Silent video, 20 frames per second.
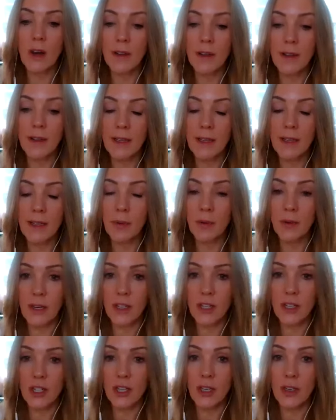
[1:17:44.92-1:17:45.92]
on
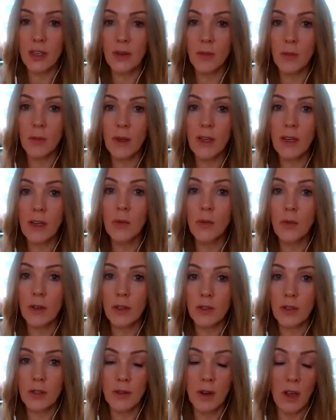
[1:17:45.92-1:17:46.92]
liberation. We
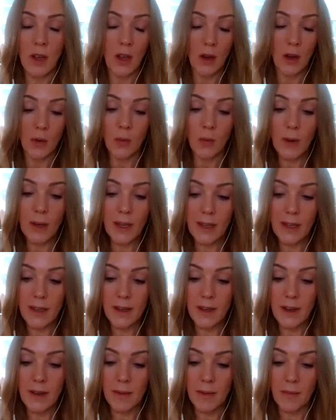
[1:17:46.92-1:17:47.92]

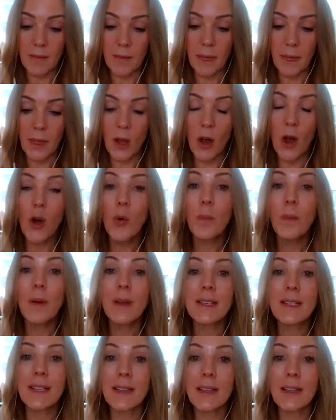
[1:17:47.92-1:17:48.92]
can
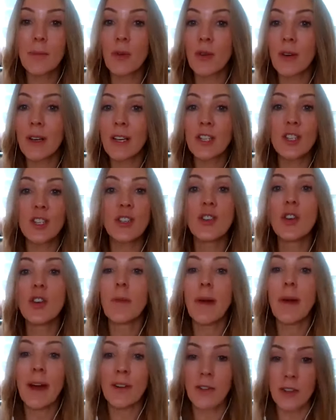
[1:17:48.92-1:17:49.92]
open to liberation no
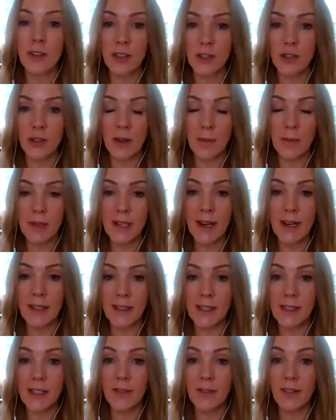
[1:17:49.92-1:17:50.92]
matter the
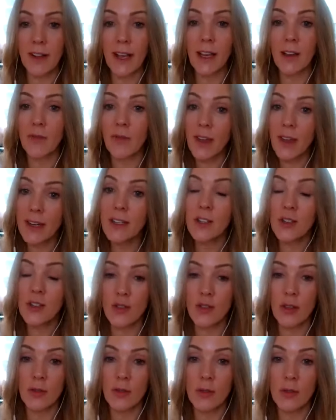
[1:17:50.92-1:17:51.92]
circumstances of life. That is
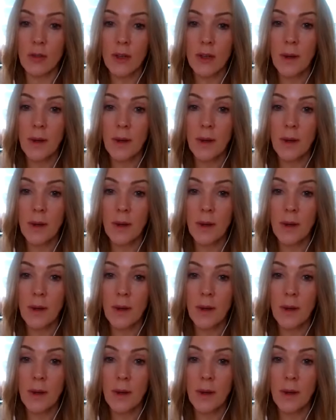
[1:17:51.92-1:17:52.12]
true.